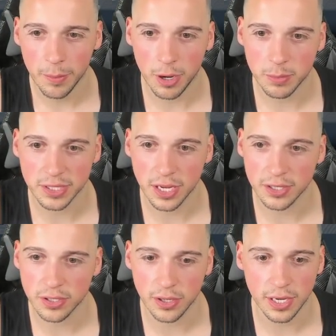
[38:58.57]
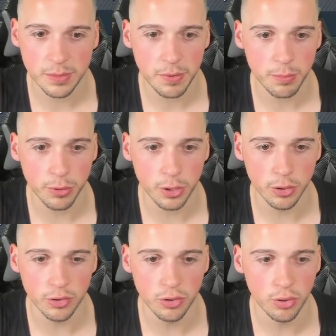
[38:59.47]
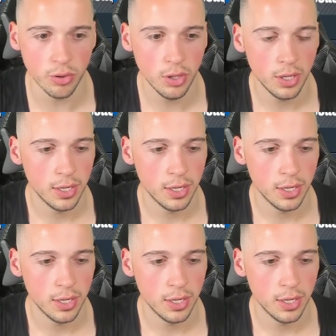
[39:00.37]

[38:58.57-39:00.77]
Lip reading: My mistake. So he's been pretty good too.